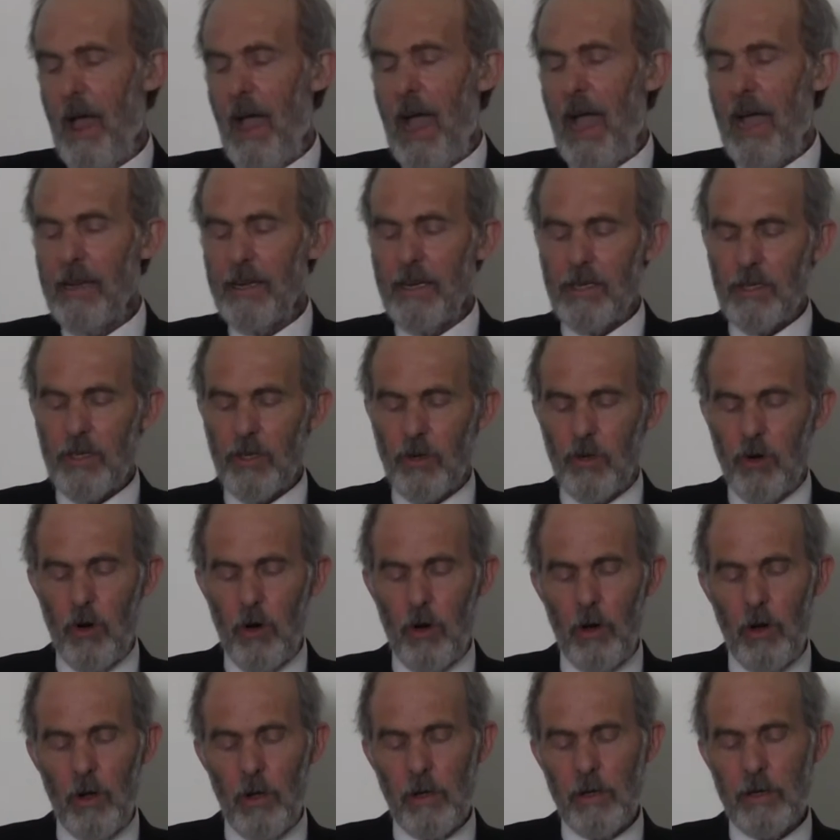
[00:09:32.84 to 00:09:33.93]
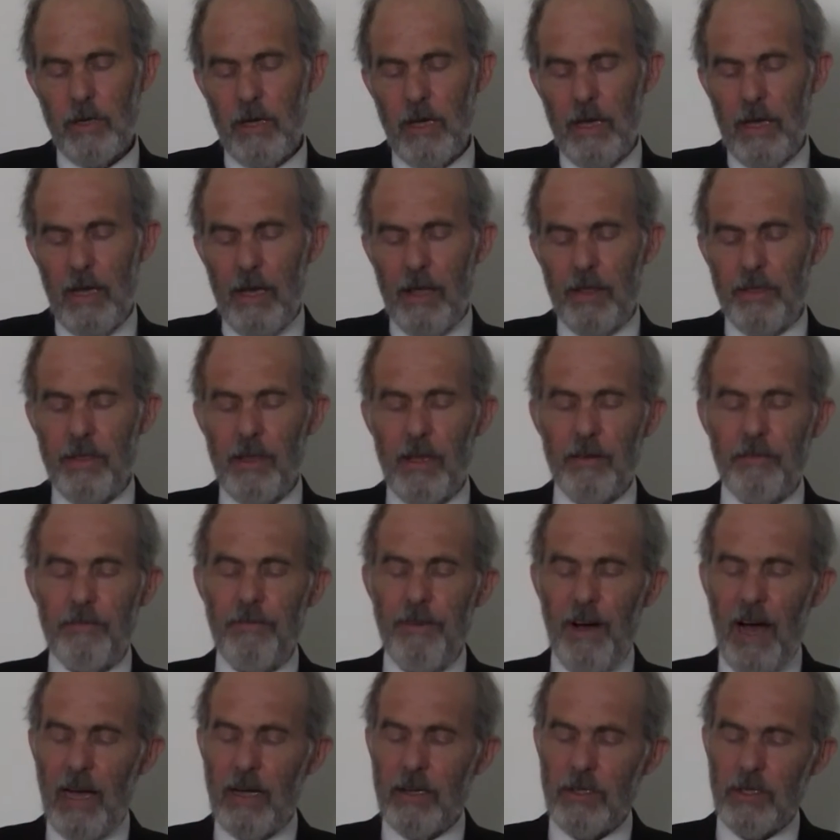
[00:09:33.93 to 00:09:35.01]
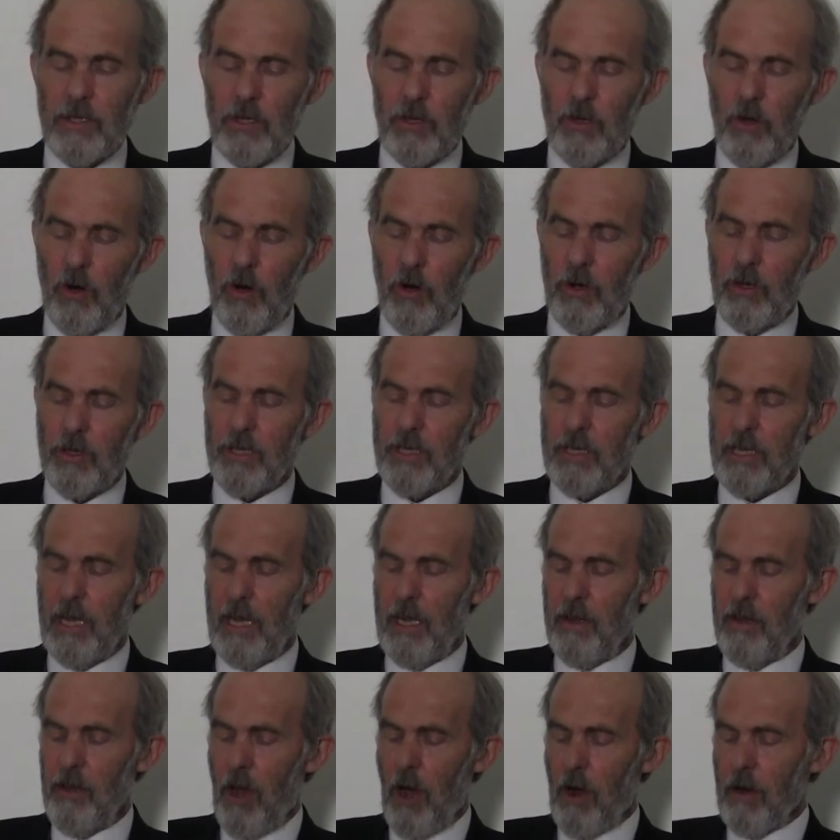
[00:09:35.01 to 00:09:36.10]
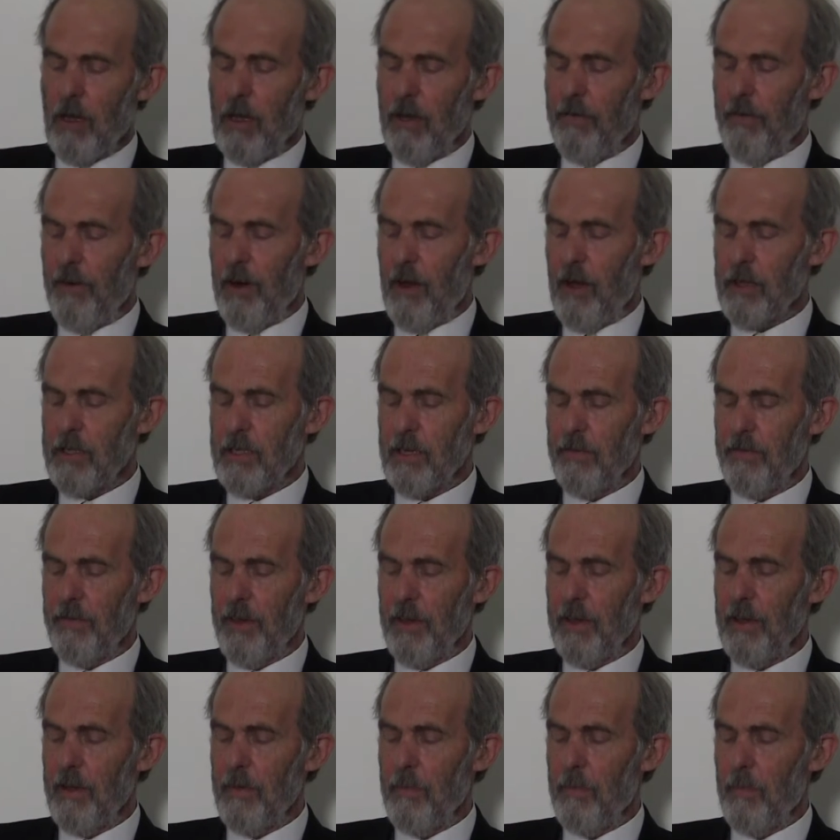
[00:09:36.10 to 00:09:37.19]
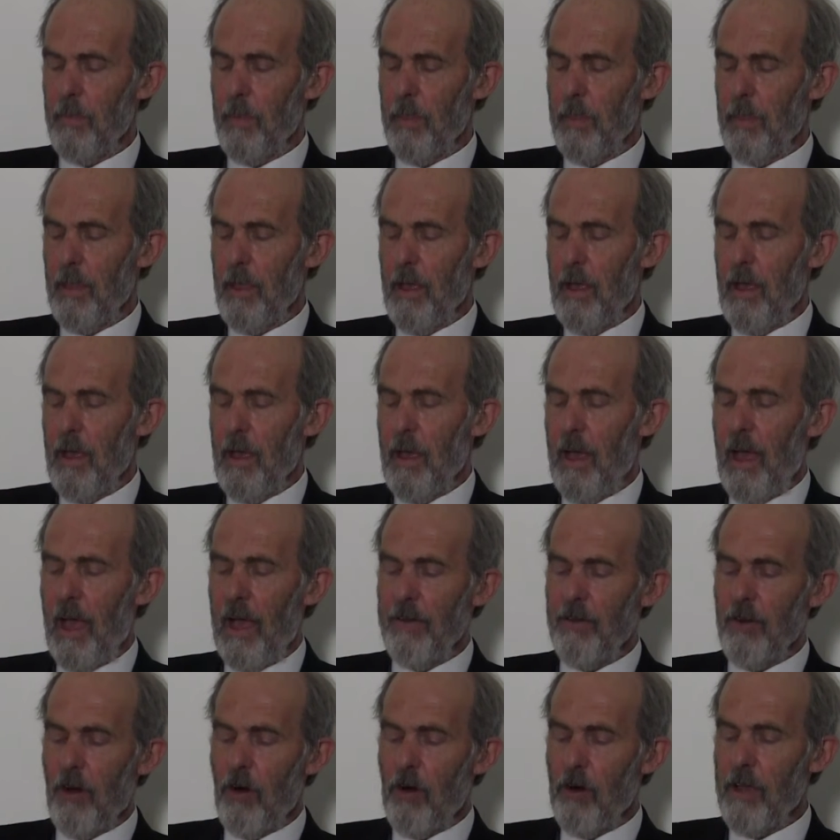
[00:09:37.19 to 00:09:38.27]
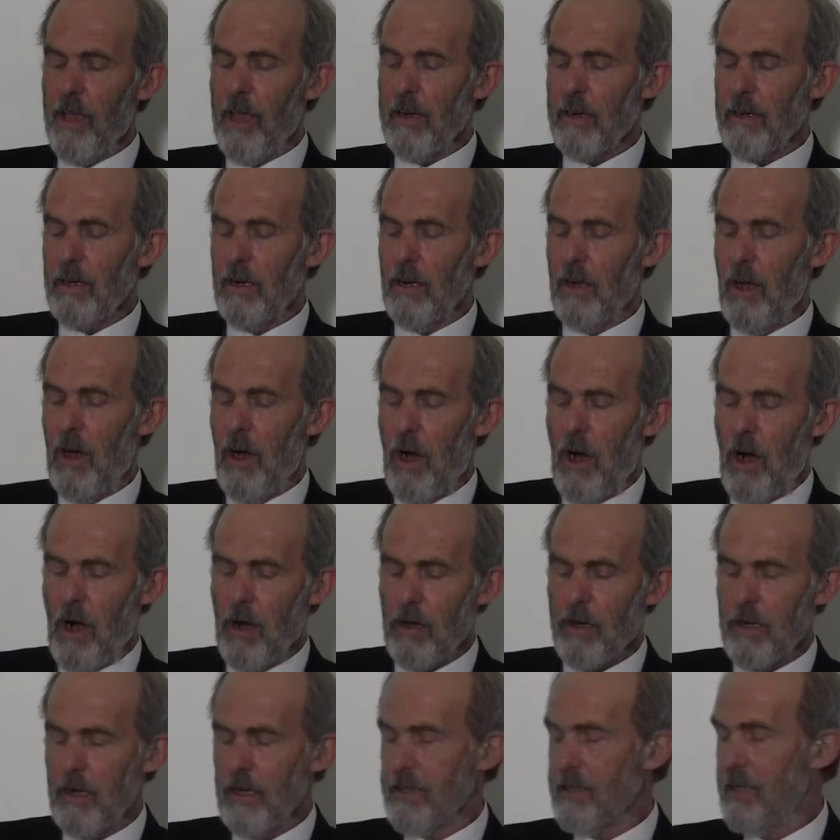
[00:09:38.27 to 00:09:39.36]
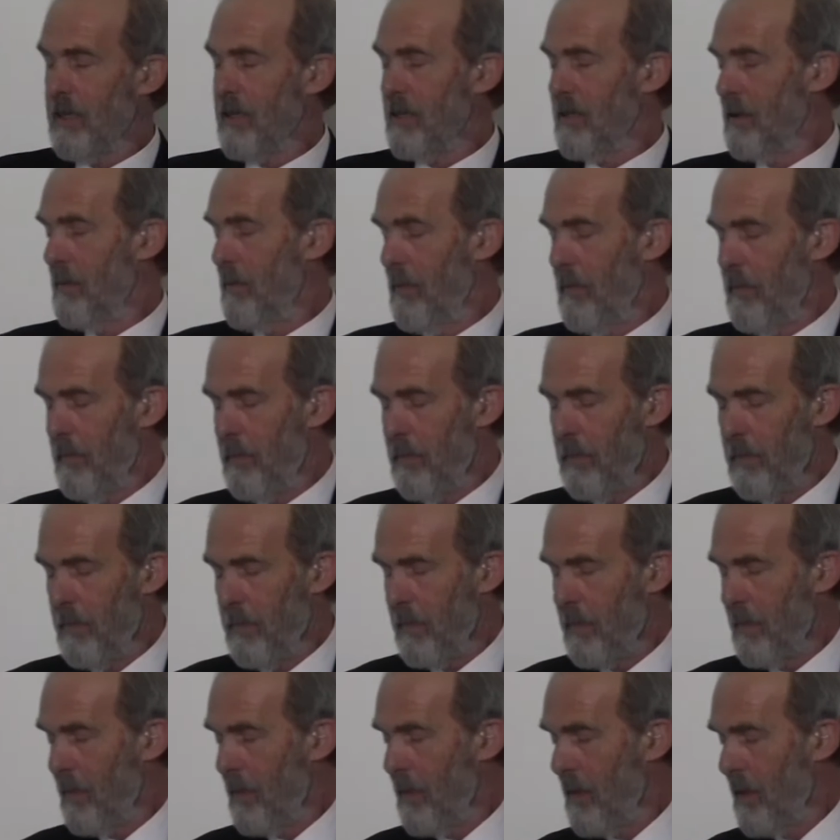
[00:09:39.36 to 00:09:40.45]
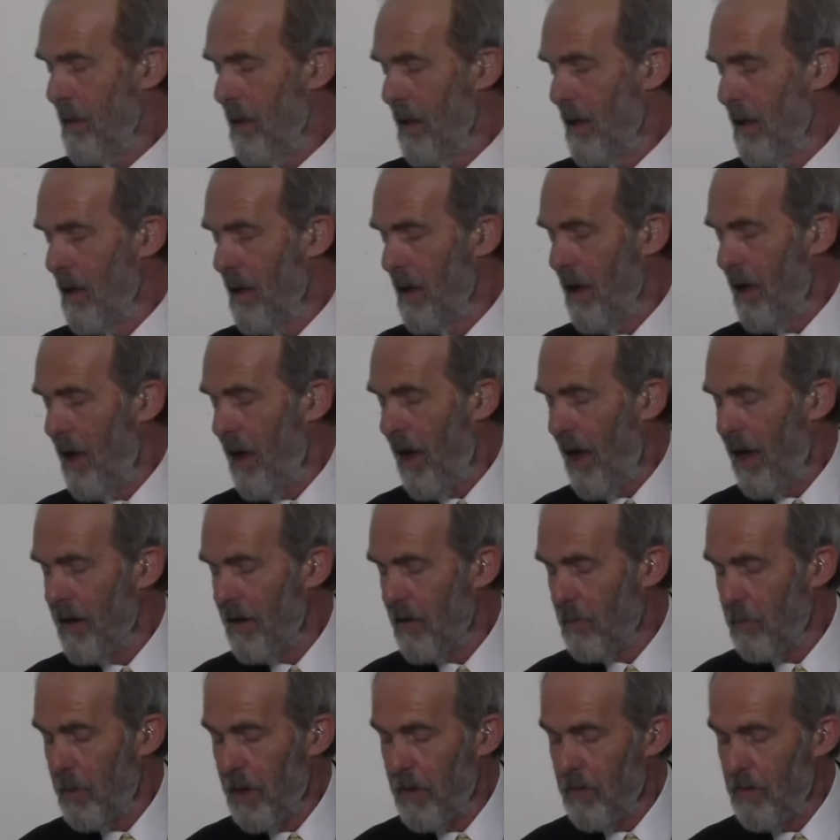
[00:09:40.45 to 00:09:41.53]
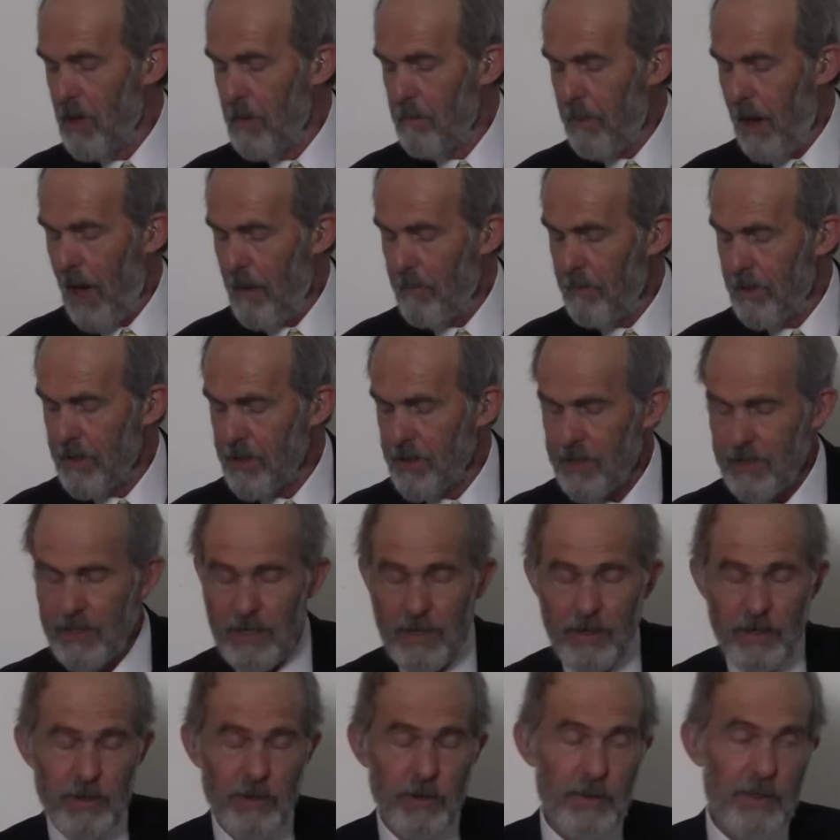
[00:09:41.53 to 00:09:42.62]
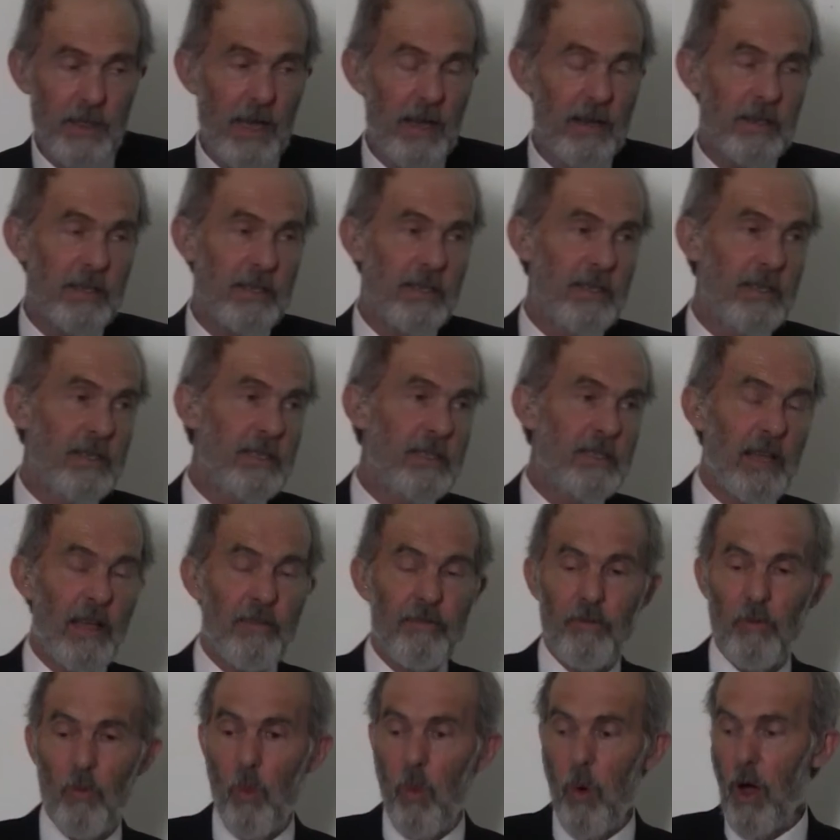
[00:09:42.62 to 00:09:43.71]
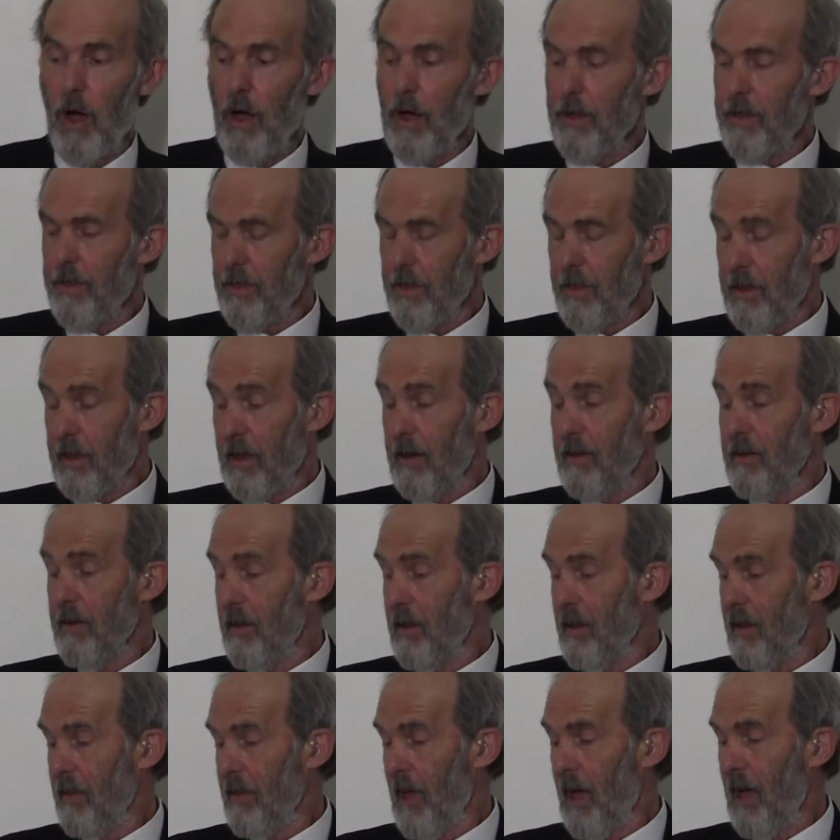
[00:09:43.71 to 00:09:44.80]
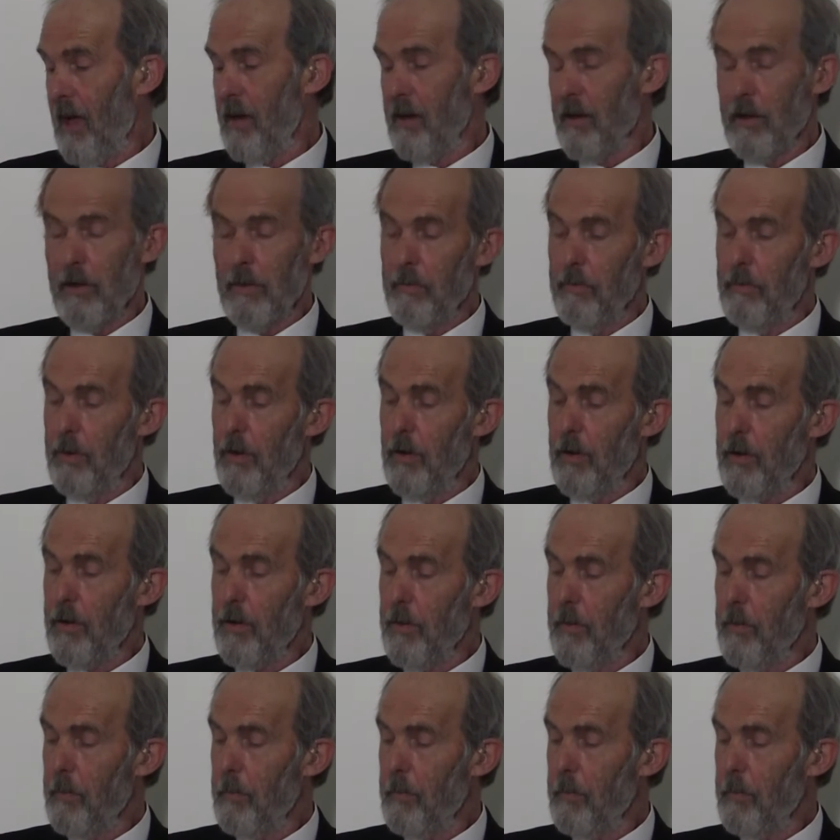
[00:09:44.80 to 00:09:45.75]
and it's called The Advanced Course in Yogi Philosophy and Oriental Occultism. And it's been republished in 2007. Worth getting that book.